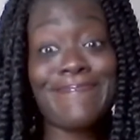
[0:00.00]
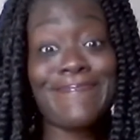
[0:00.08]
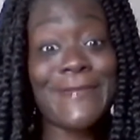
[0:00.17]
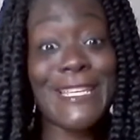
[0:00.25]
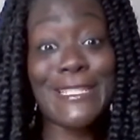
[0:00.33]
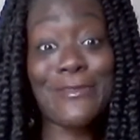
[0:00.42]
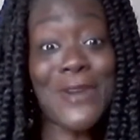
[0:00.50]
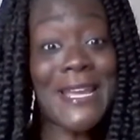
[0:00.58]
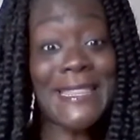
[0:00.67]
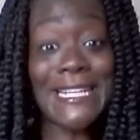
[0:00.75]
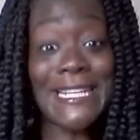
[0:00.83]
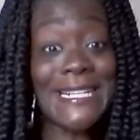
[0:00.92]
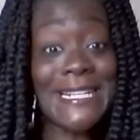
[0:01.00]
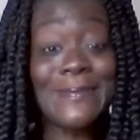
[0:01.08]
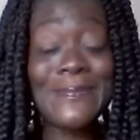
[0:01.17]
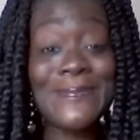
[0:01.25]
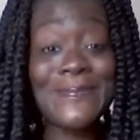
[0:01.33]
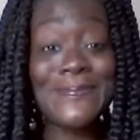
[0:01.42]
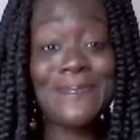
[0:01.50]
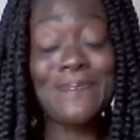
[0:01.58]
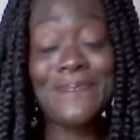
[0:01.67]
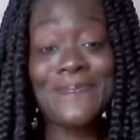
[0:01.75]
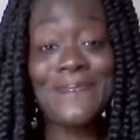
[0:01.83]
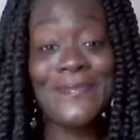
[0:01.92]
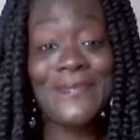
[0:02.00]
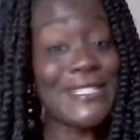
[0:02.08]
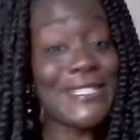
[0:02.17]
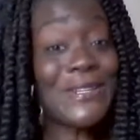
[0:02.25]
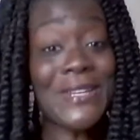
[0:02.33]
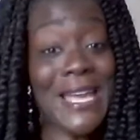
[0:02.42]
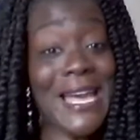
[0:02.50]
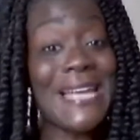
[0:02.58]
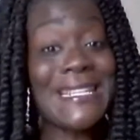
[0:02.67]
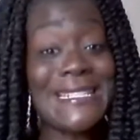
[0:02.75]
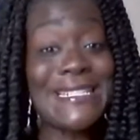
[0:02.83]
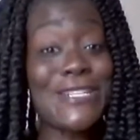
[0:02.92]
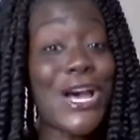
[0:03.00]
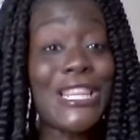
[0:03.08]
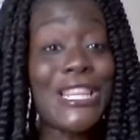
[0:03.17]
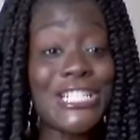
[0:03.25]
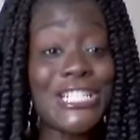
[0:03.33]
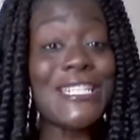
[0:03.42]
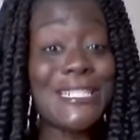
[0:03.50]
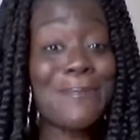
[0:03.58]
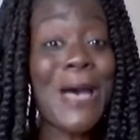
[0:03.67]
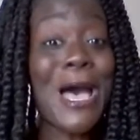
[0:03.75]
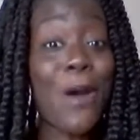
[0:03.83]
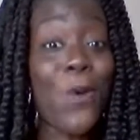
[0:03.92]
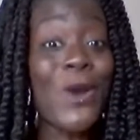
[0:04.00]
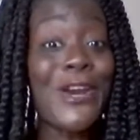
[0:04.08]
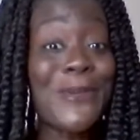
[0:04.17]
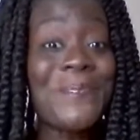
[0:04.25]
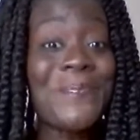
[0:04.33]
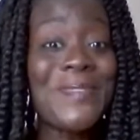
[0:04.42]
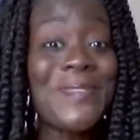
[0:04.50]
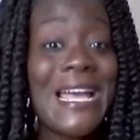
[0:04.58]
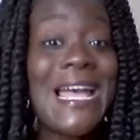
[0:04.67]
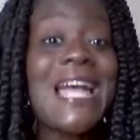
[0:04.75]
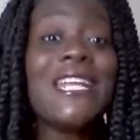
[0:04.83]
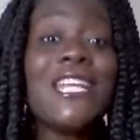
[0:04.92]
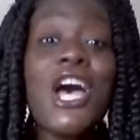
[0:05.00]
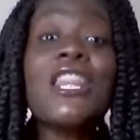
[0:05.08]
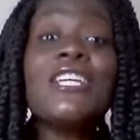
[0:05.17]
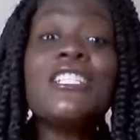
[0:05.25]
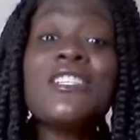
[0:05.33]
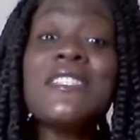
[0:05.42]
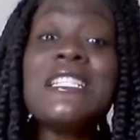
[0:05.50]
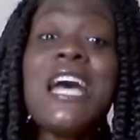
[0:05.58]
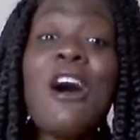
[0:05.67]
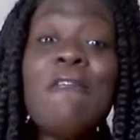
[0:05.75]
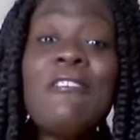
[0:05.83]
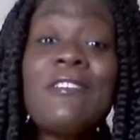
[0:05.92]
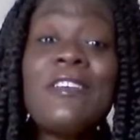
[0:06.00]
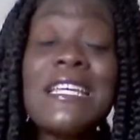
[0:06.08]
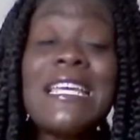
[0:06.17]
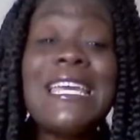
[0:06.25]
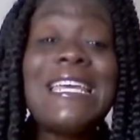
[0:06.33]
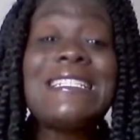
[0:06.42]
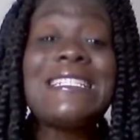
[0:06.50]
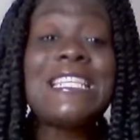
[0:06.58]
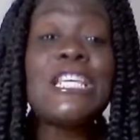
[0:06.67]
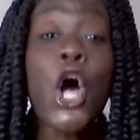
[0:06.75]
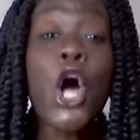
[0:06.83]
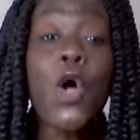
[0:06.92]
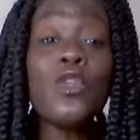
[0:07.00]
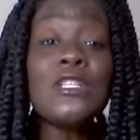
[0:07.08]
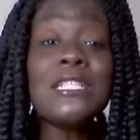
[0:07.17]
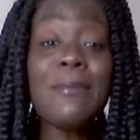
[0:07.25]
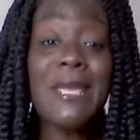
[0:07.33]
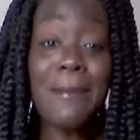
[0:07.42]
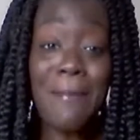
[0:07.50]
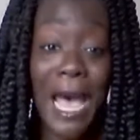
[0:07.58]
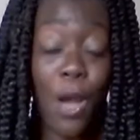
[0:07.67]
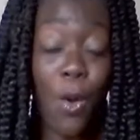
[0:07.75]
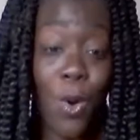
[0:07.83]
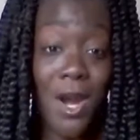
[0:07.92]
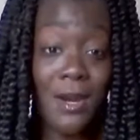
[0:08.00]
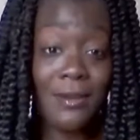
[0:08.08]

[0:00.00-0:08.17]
It's right there. So, yes, knowledge is power. And knowledge of self is the ultimate power.